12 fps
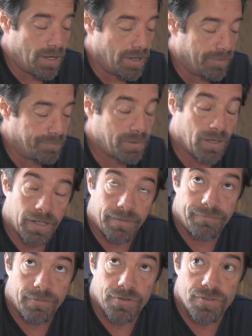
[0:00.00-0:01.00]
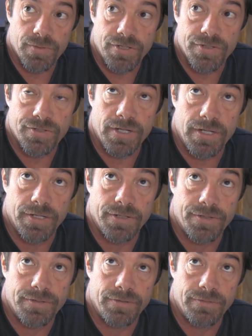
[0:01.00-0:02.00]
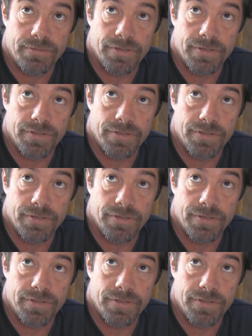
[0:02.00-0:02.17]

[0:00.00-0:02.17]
of plugging float switches into